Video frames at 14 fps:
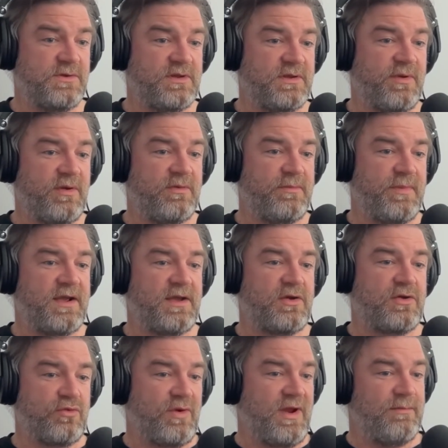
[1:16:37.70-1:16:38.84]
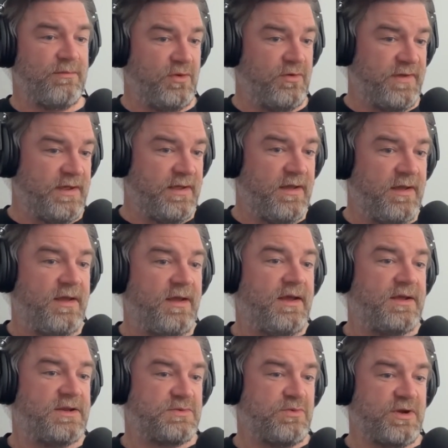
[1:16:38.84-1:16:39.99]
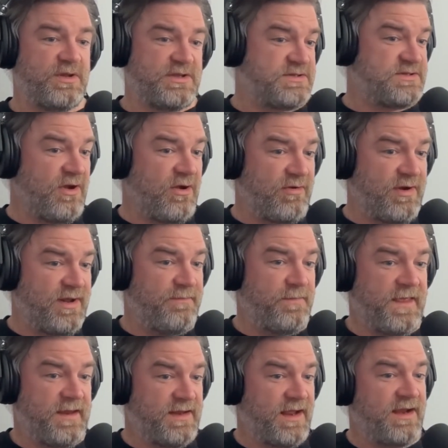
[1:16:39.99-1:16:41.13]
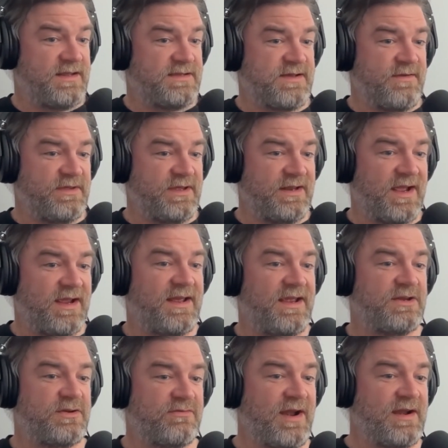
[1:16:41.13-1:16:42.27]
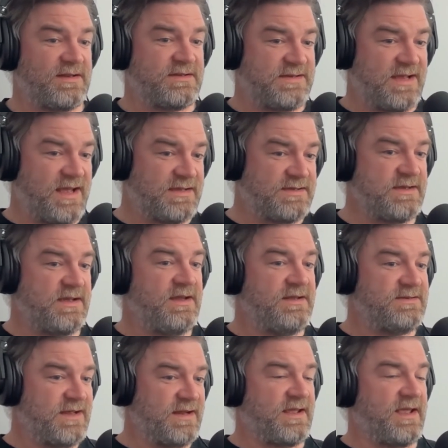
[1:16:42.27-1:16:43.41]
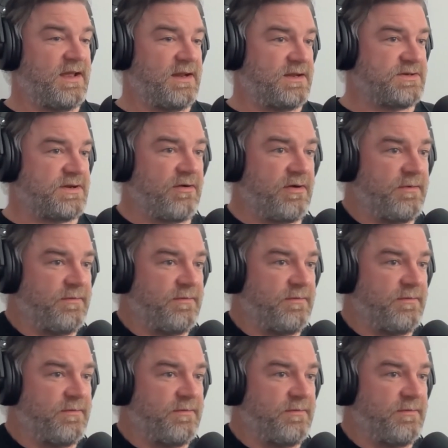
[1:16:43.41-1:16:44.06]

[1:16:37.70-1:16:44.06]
him it would make a great movie, and she wanted to star in it. In 1979, he directed Tess, dedicated to Sharon.